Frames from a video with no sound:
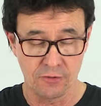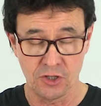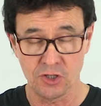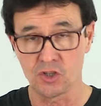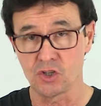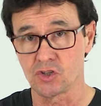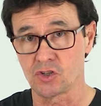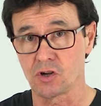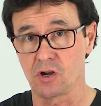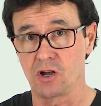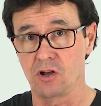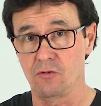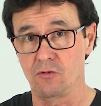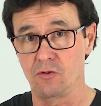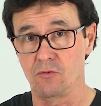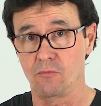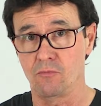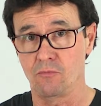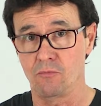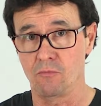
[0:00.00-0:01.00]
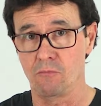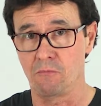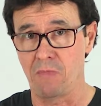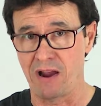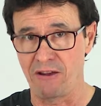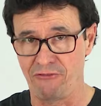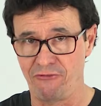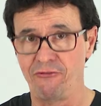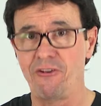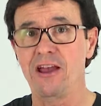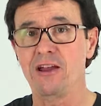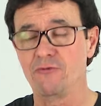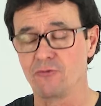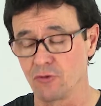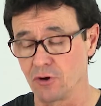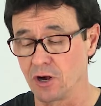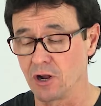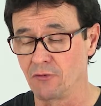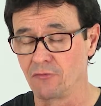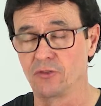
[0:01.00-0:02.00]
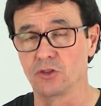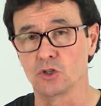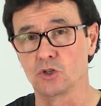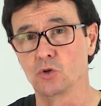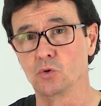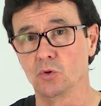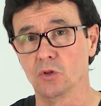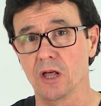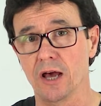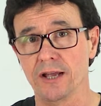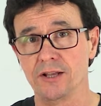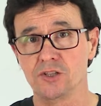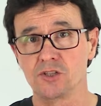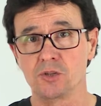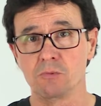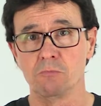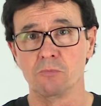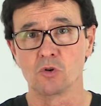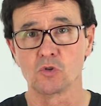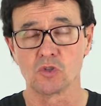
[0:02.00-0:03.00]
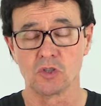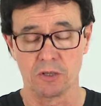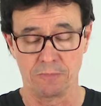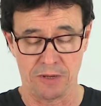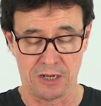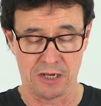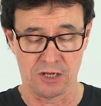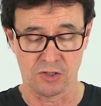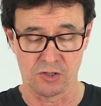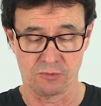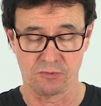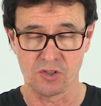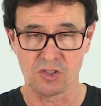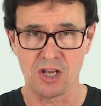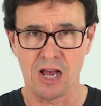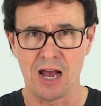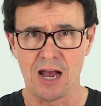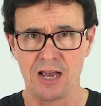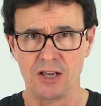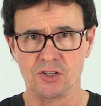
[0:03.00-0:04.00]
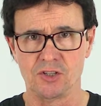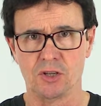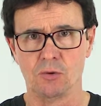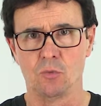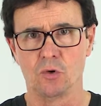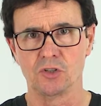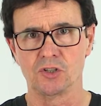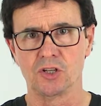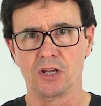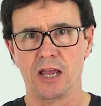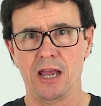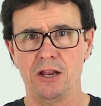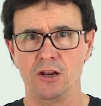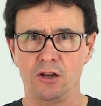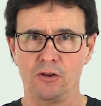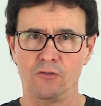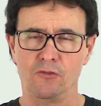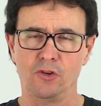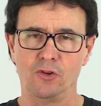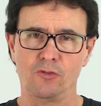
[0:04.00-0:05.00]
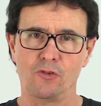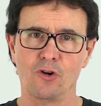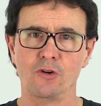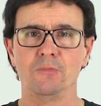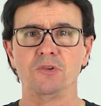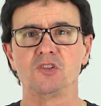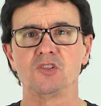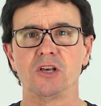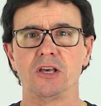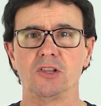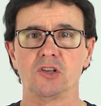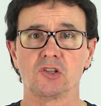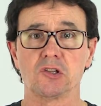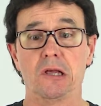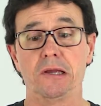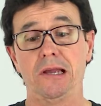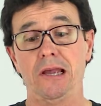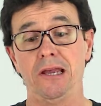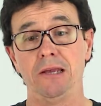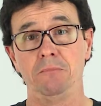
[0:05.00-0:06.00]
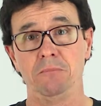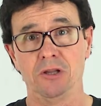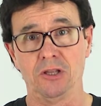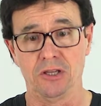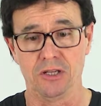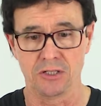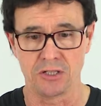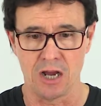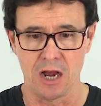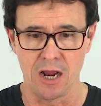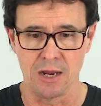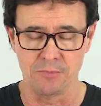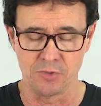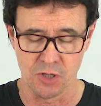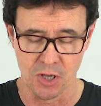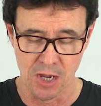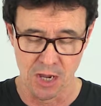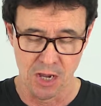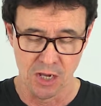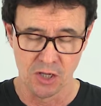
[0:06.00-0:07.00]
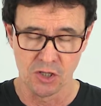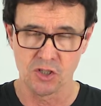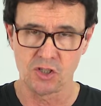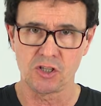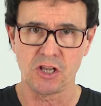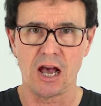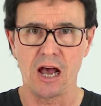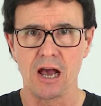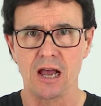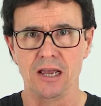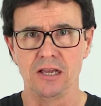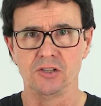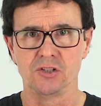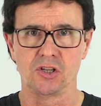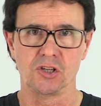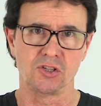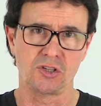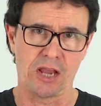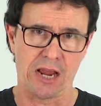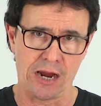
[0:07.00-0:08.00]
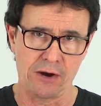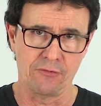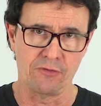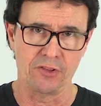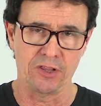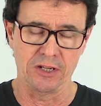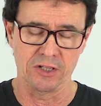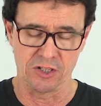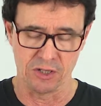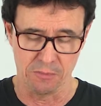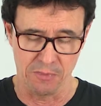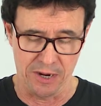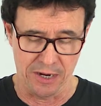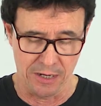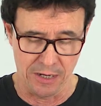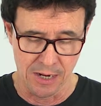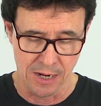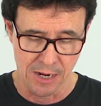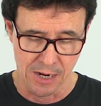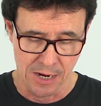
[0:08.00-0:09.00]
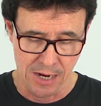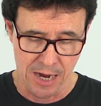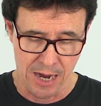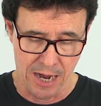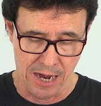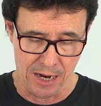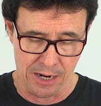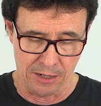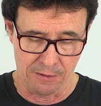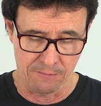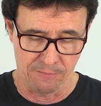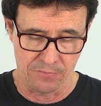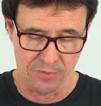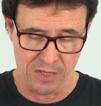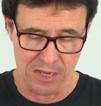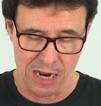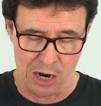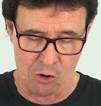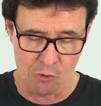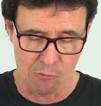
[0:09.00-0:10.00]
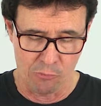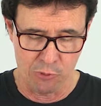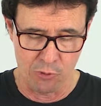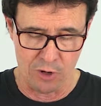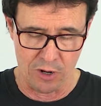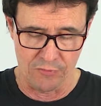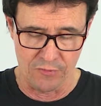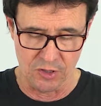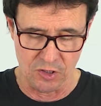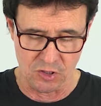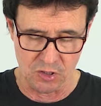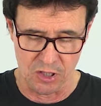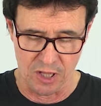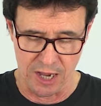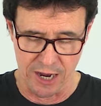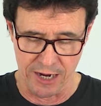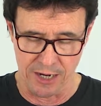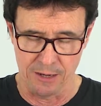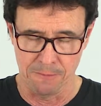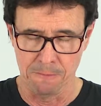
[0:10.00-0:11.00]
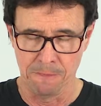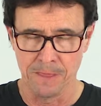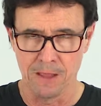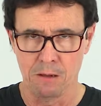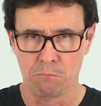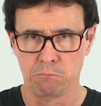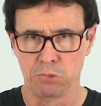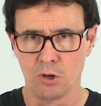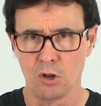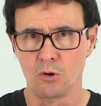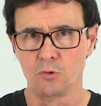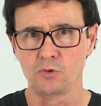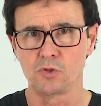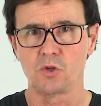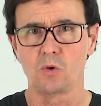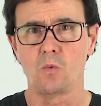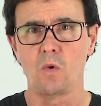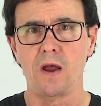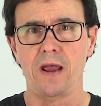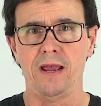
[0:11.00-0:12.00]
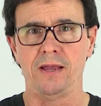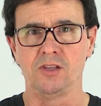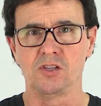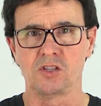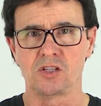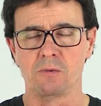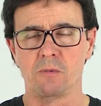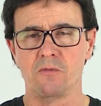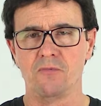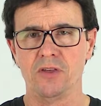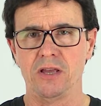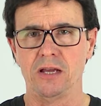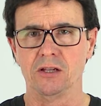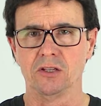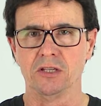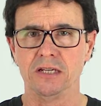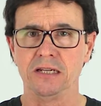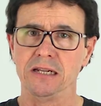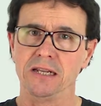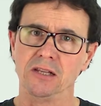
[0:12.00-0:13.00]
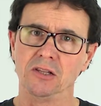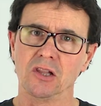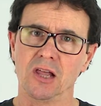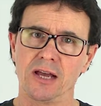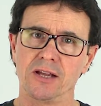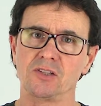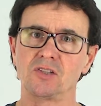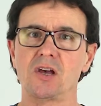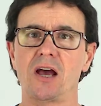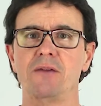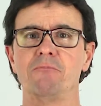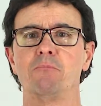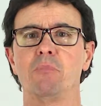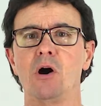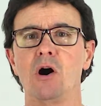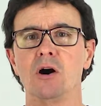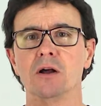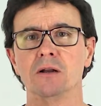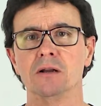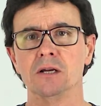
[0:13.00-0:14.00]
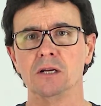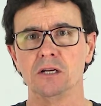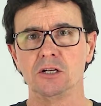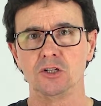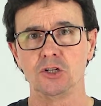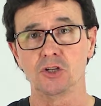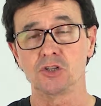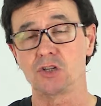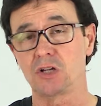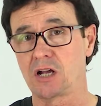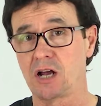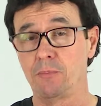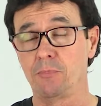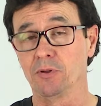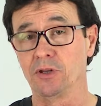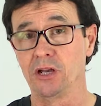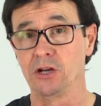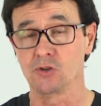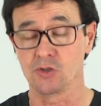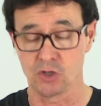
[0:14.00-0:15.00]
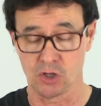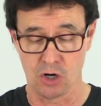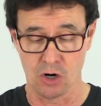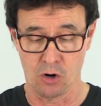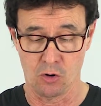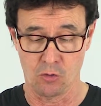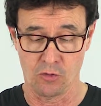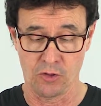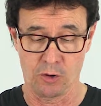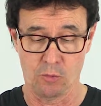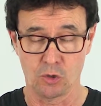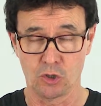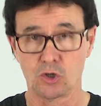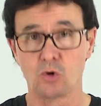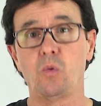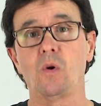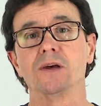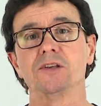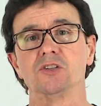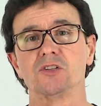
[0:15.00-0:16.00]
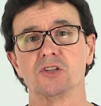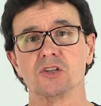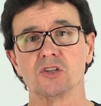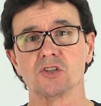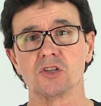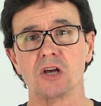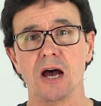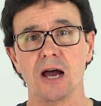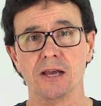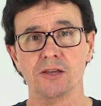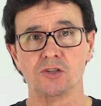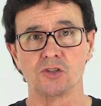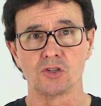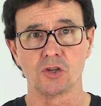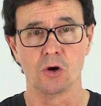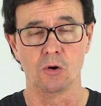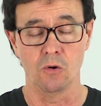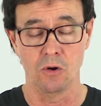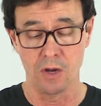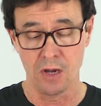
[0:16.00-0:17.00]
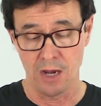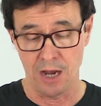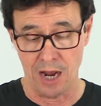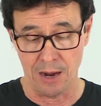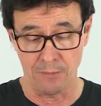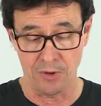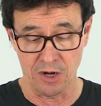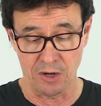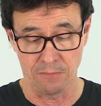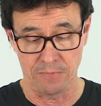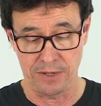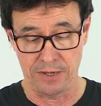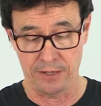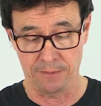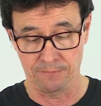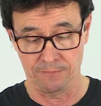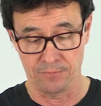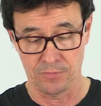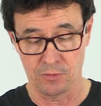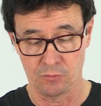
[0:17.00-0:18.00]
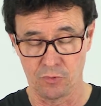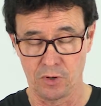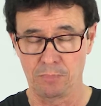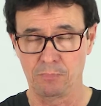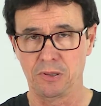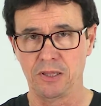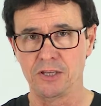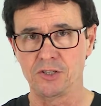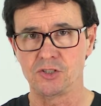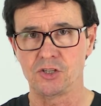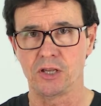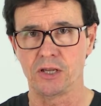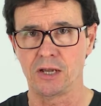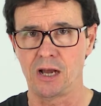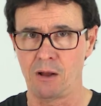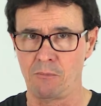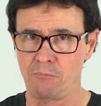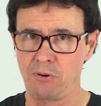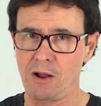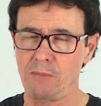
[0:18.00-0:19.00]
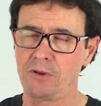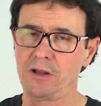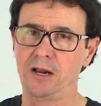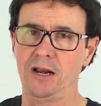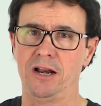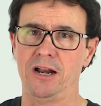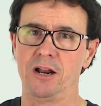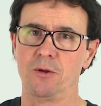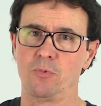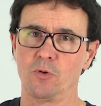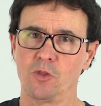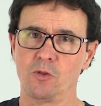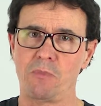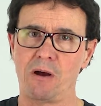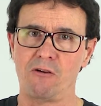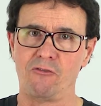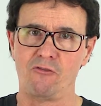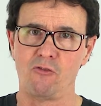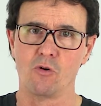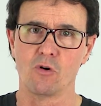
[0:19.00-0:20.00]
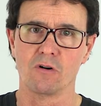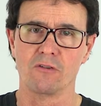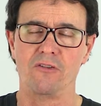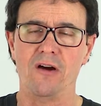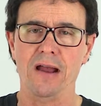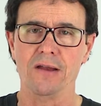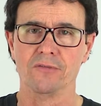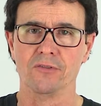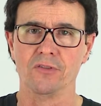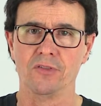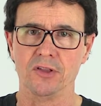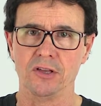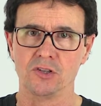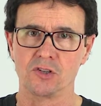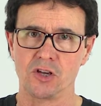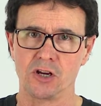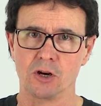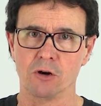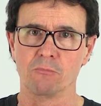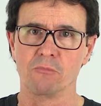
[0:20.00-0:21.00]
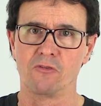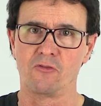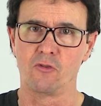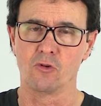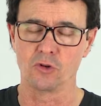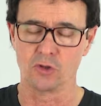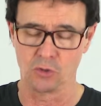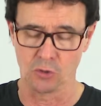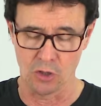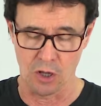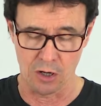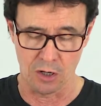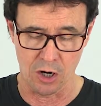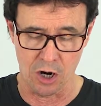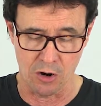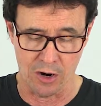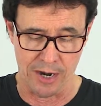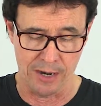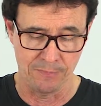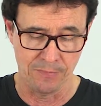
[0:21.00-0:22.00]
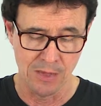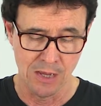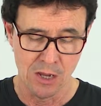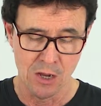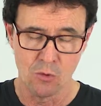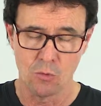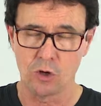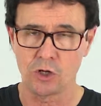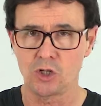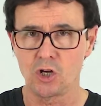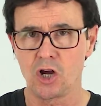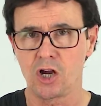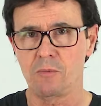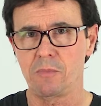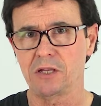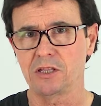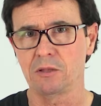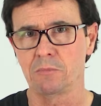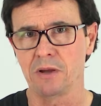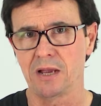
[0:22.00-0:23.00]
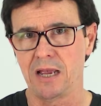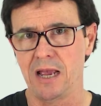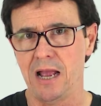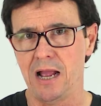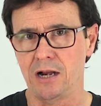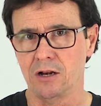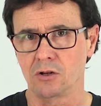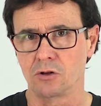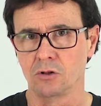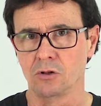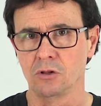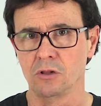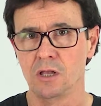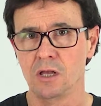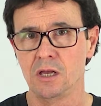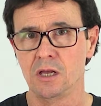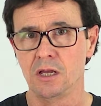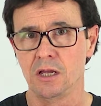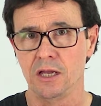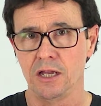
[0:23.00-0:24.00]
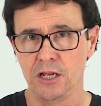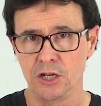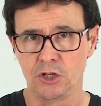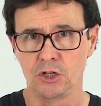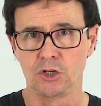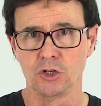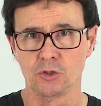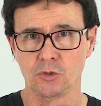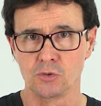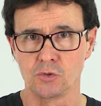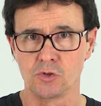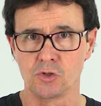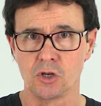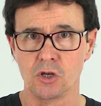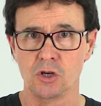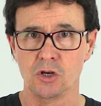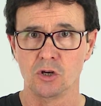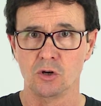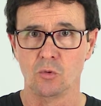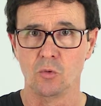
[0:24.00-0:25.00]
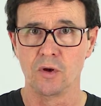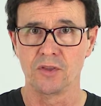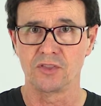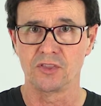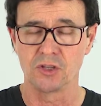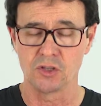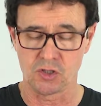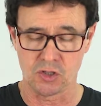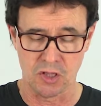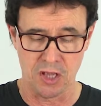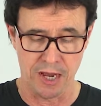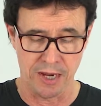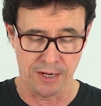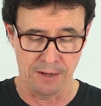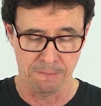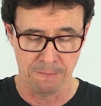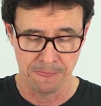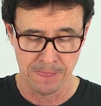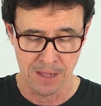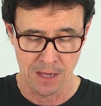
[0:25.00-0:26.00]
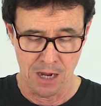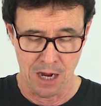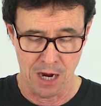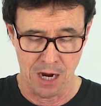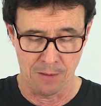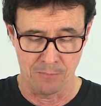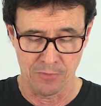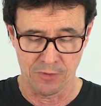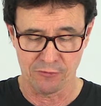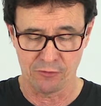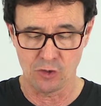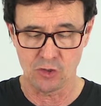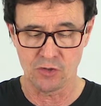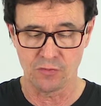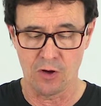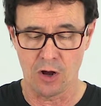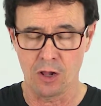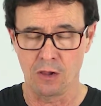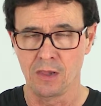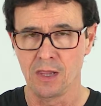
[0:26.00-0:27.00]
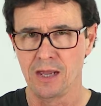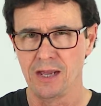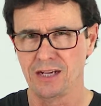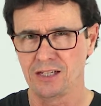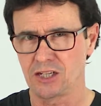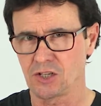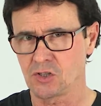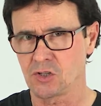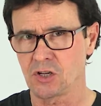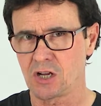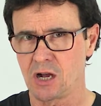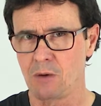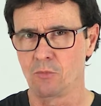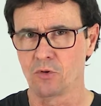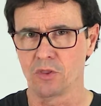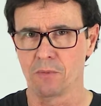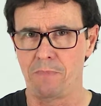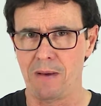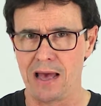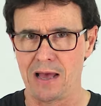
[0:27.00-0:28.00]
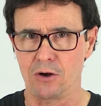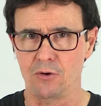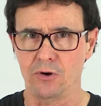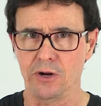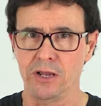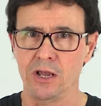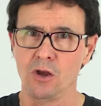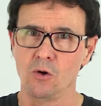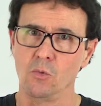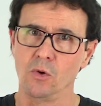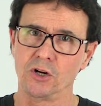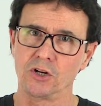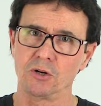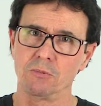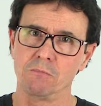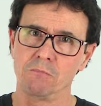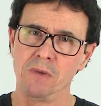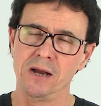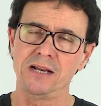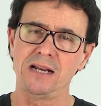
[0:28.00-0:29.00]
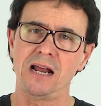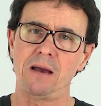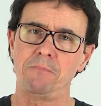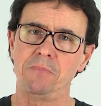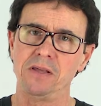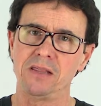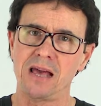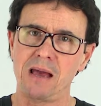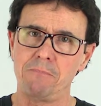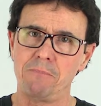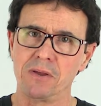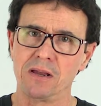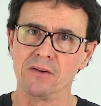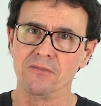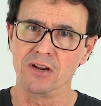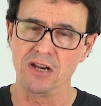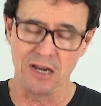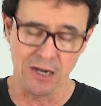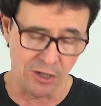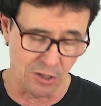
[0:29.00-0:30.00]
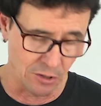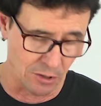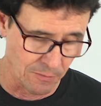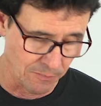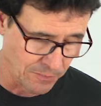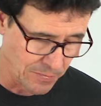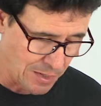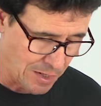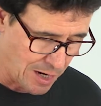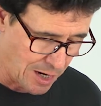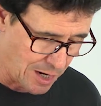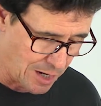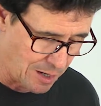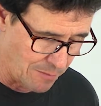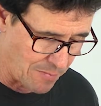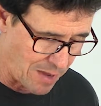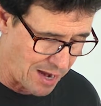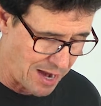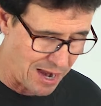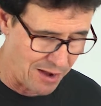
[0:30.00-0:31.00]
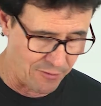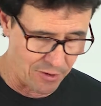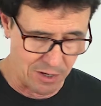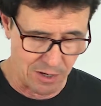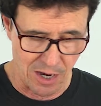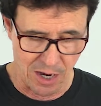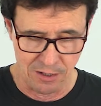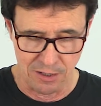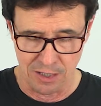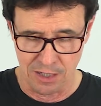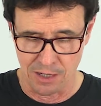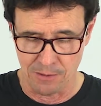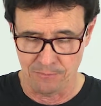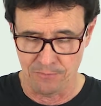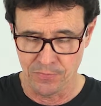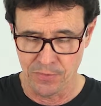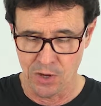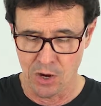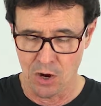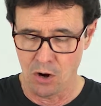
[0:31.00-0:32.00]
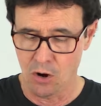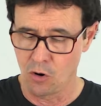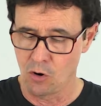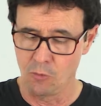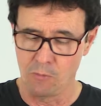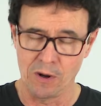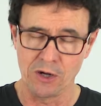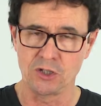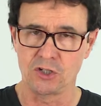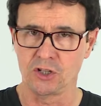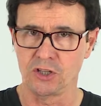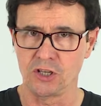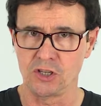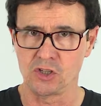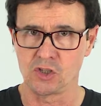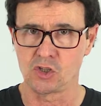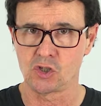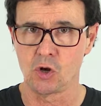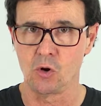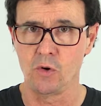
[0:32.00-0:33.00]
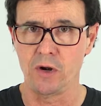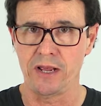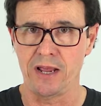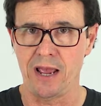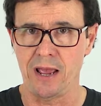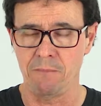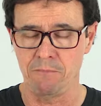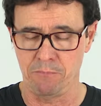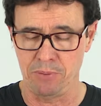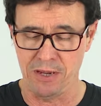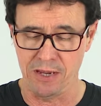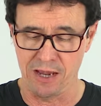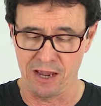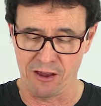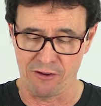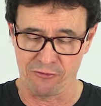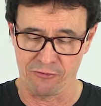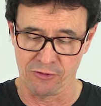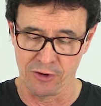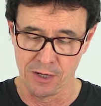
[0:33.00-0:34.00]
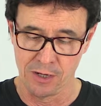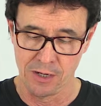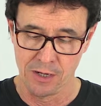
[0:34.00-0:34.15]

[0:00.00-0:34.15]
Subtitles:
This is my favorite of the two lights, mostly because of size. And once again, you've heard me say this like 8 million times. Size is everything to me. And the output on this light blows away some of the LED lights I bought just a couple years ago that were twice the size. So I'm going to be replacing, I'm probably going to end up with about 4 or 5 of these here before too long. All right, we're going to talk about the mechanical issues with this light. First of all, it doesn't come with a battery, which might not be that big of a deal. I have a whole bunch of these Sony MPF